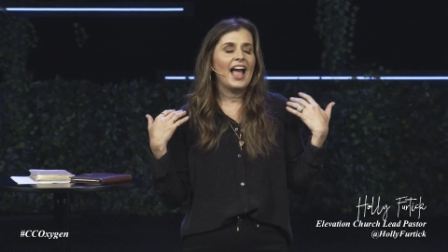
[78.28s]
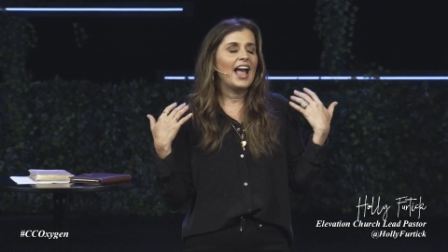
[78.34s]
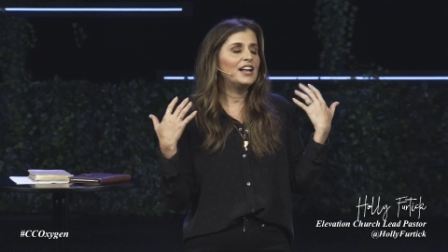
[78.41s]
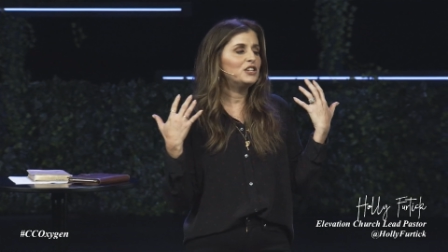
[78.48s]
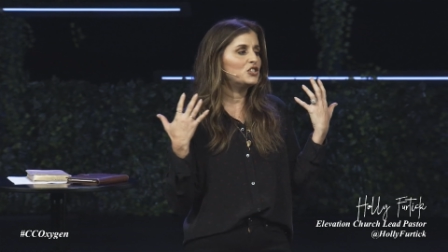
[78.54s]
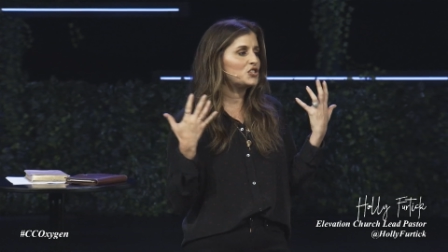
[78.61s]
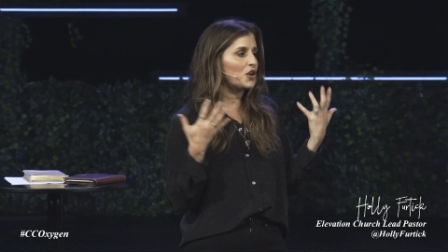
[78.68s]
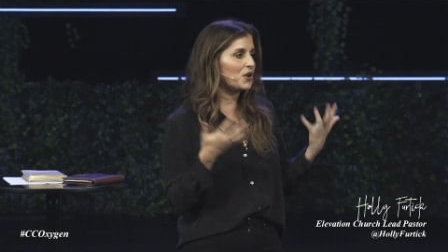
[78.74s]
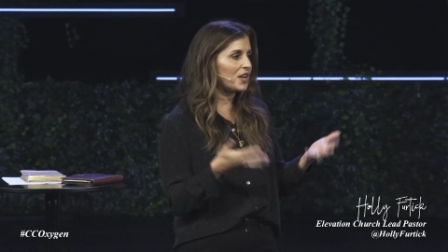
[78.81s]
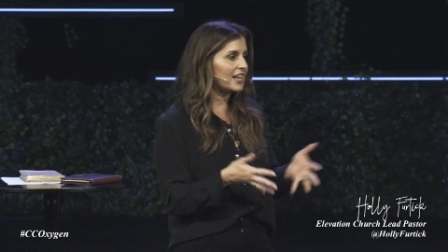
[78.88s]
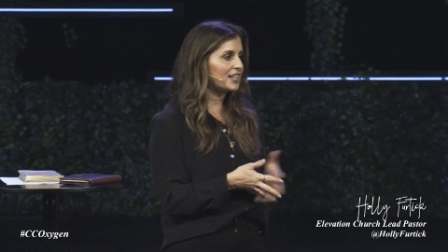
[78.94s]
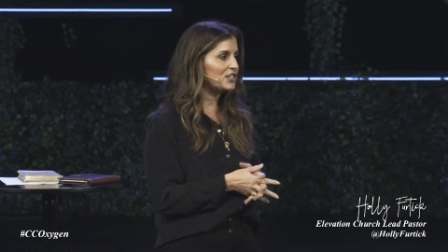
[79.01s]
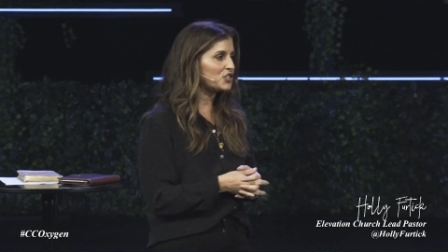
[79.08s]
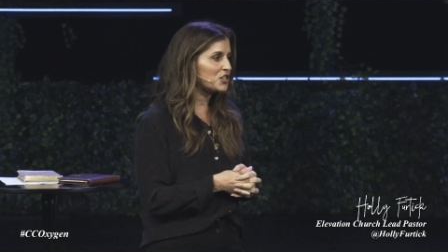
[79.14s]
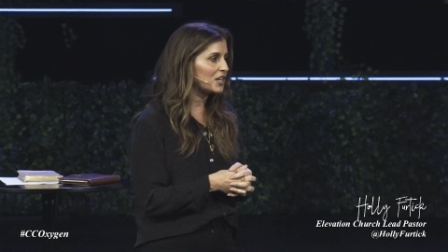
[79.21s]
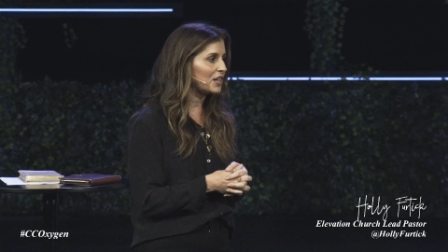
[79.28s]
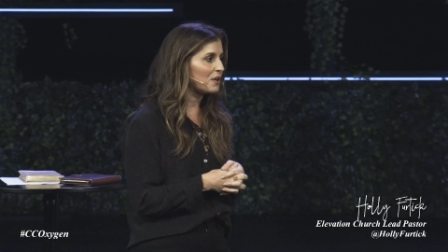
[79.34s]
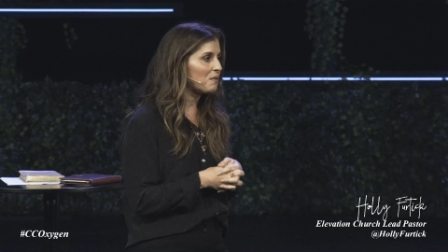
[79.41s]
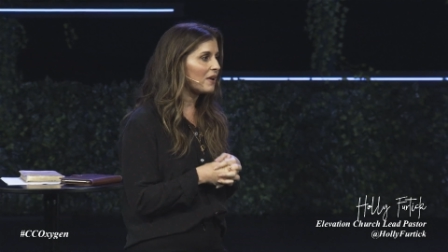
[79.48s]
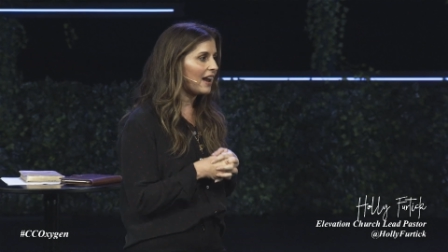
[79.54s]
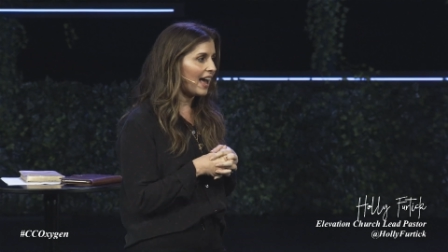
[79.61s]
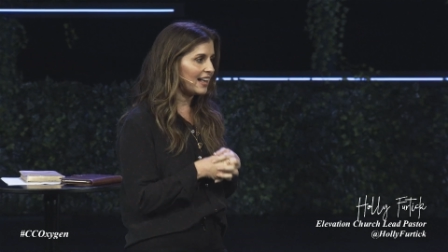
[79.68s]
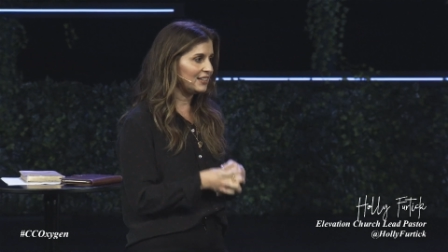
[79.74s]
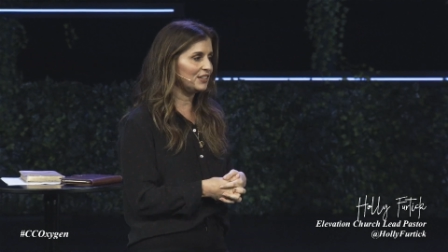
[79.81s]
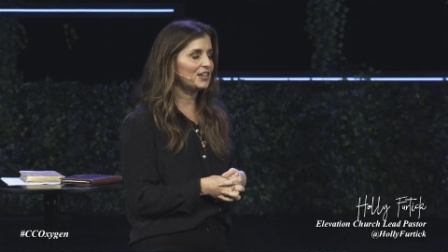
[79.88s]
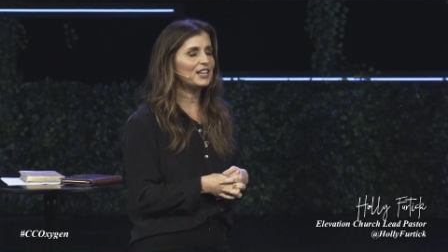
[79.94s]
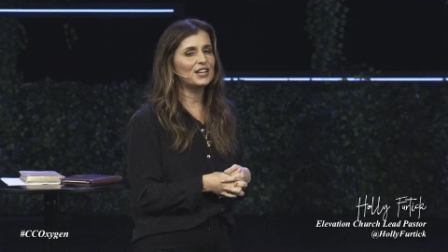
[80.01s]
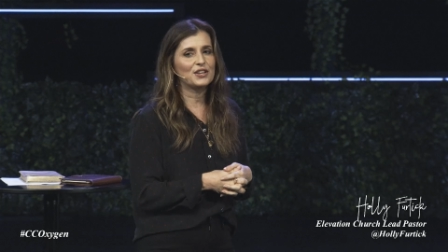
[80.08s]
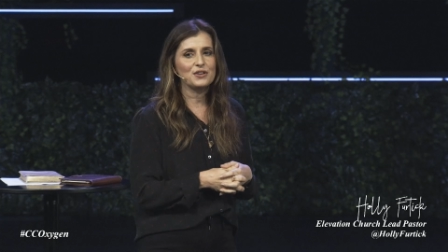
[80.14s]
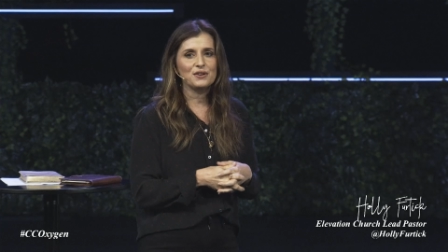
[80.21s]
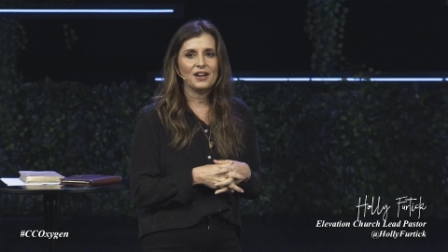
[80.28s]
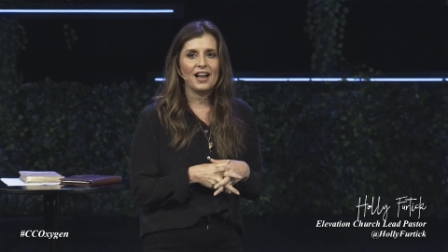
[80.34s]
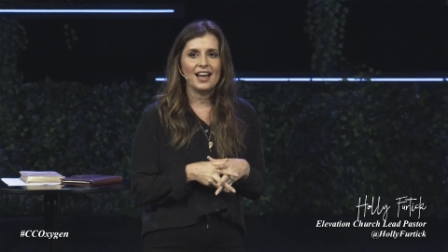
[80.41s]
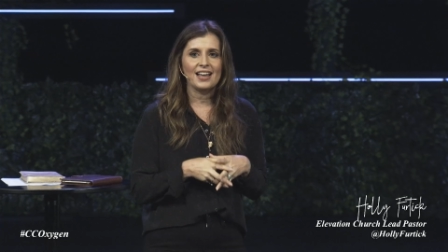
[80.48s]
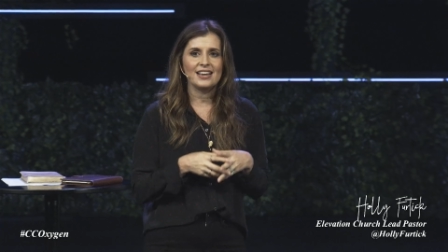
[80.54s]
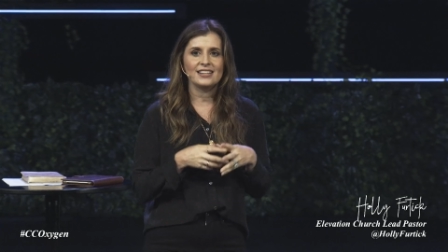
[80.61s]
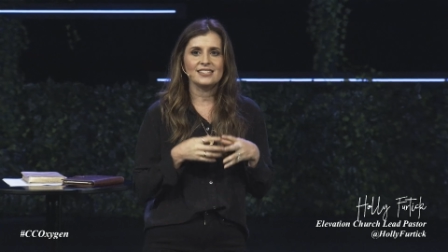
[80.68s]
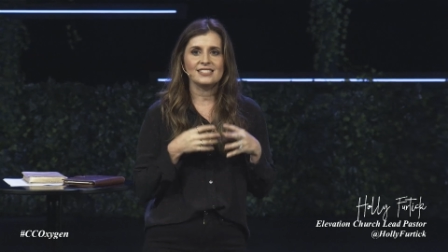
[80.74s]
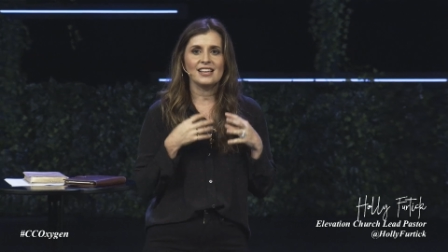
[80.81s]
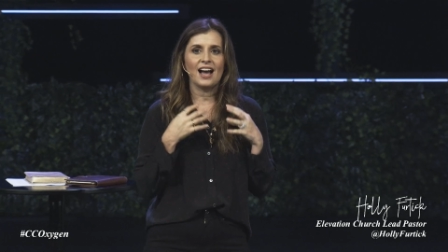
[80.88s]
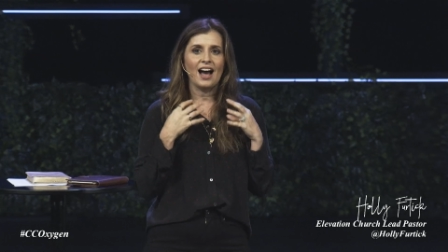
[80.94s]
And Jody and Sheila, when I look at you guys,